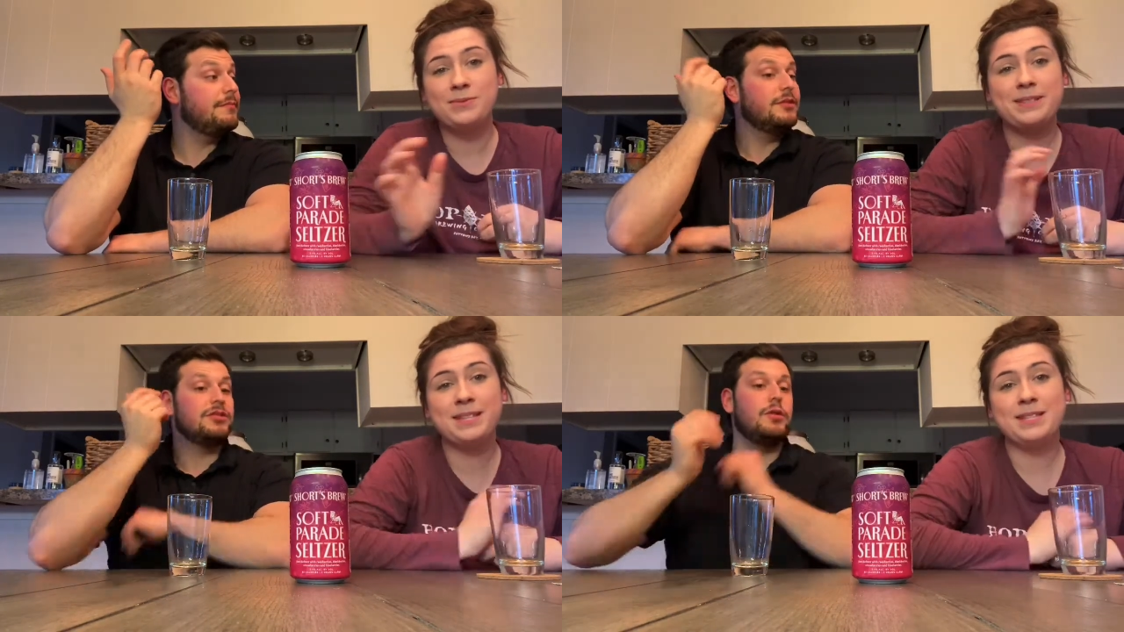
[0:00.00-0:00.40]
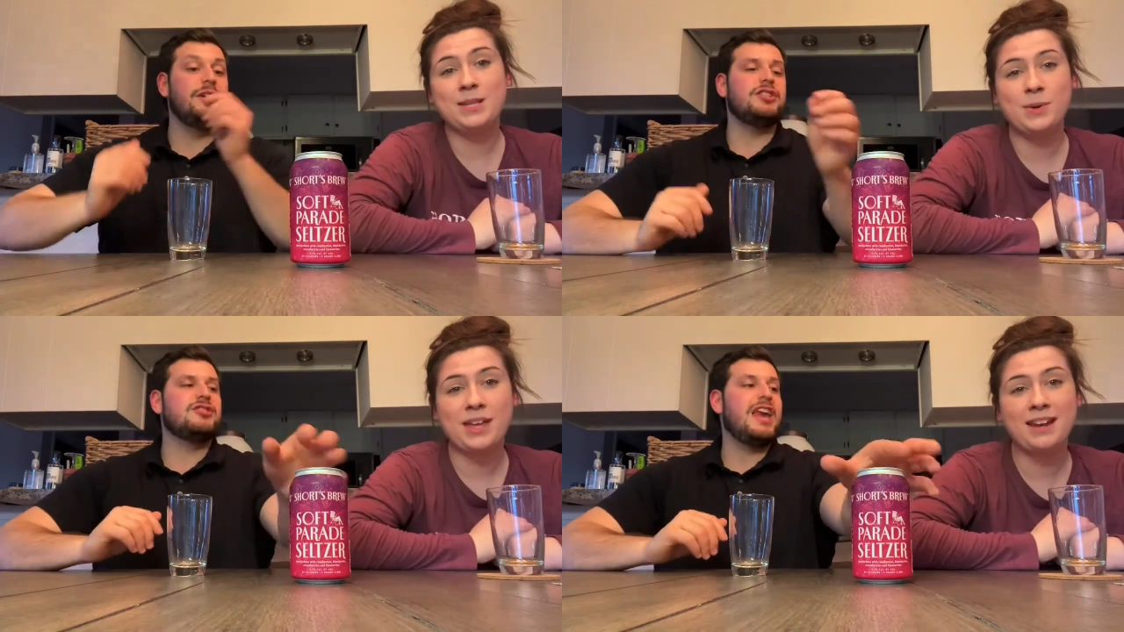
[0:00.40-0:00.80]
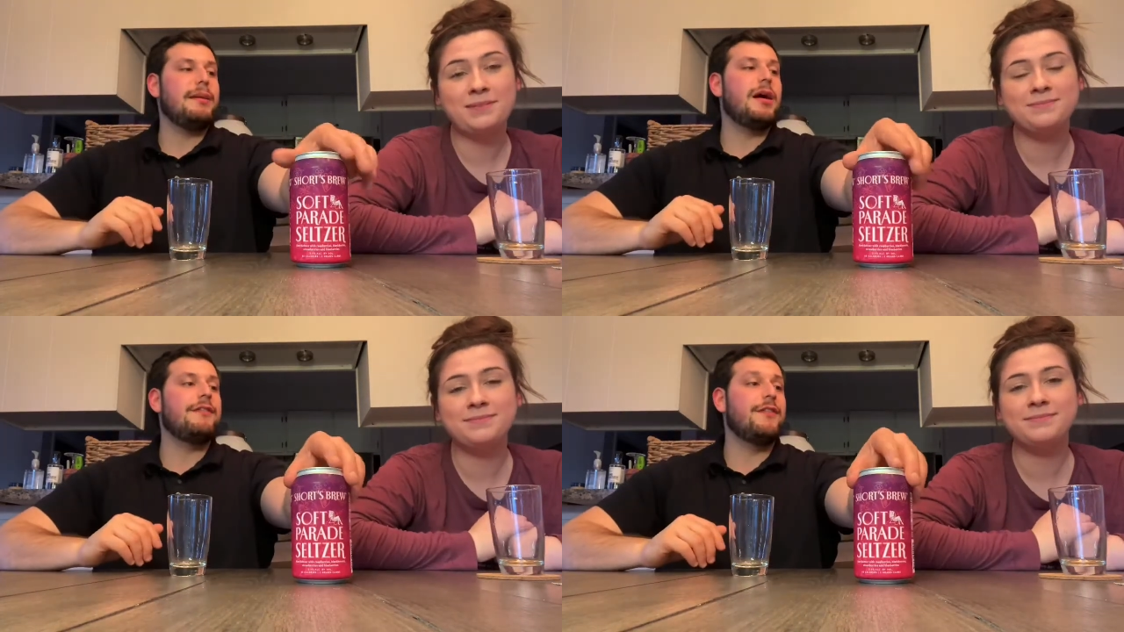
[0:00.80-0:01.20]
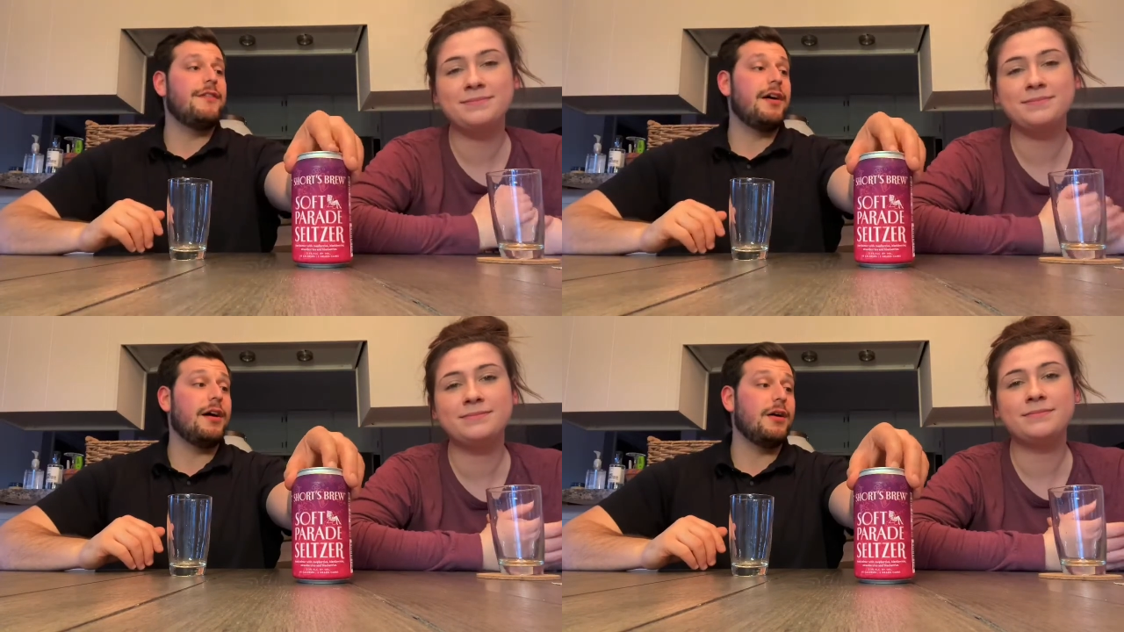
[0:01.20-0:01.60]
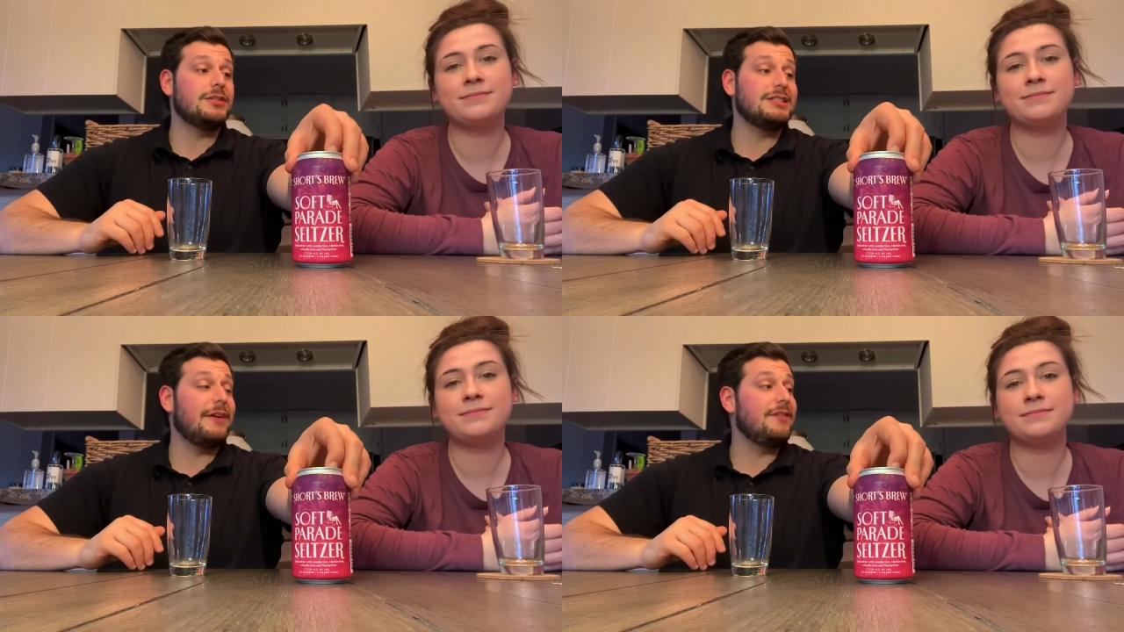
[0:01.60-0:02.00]
Speaker 1: So we just came off of a uh,
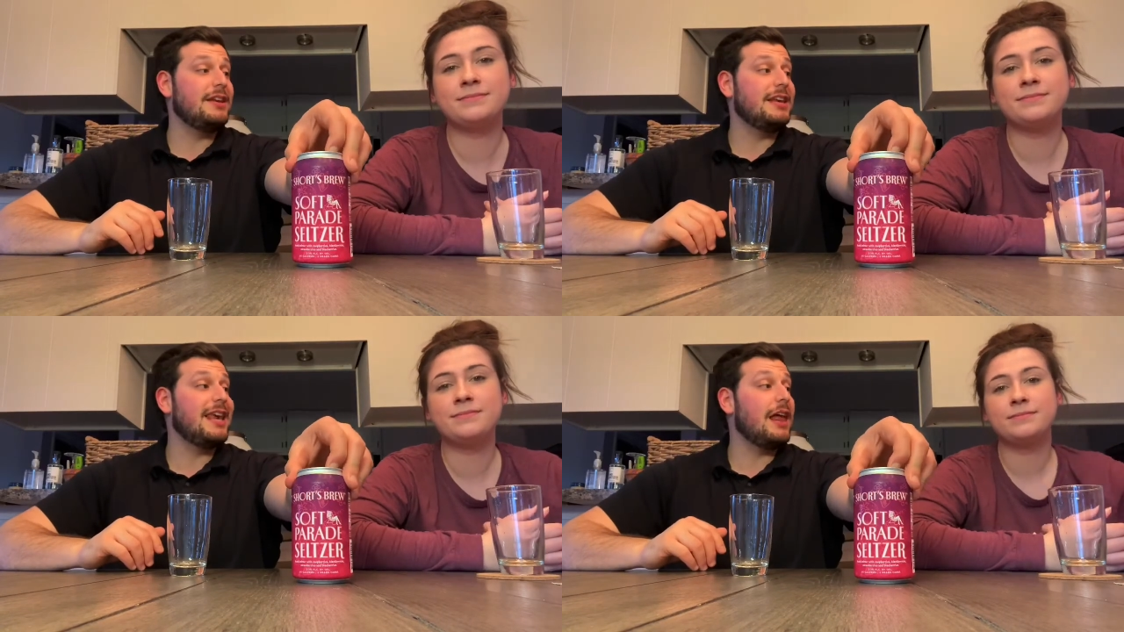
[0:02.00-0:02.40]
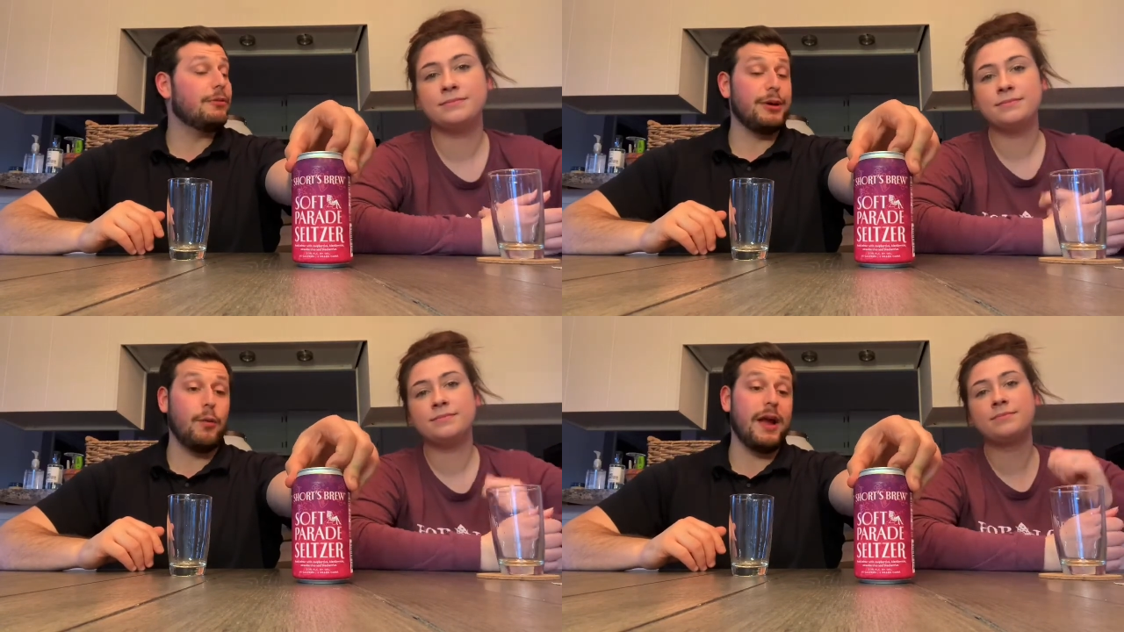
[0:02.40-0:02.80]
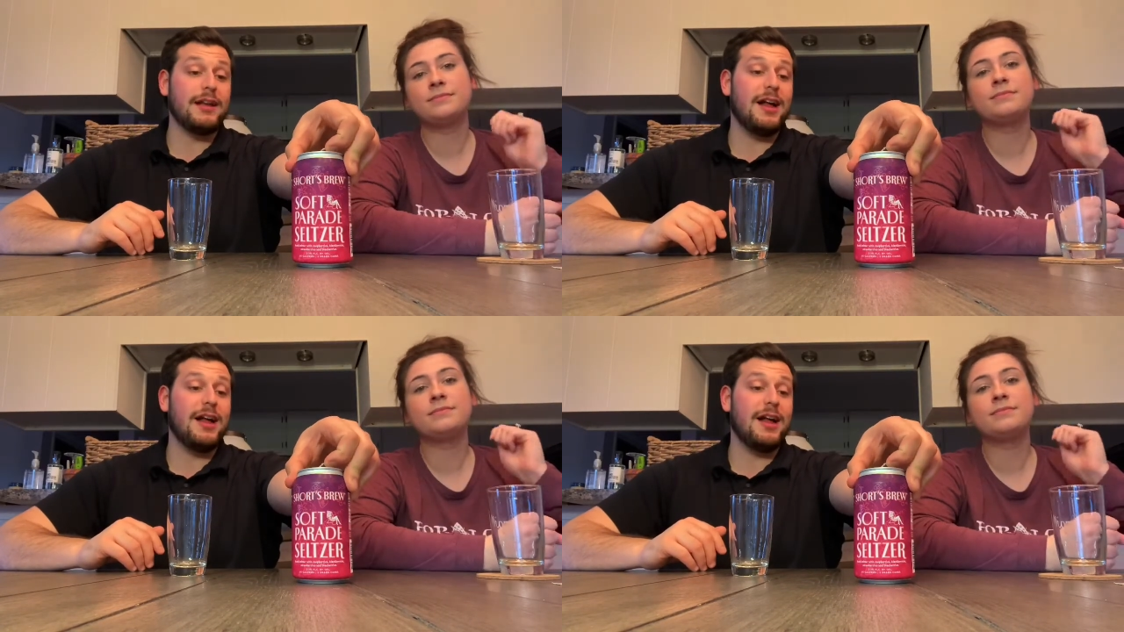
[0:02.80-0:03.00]
70 calorie White Claw.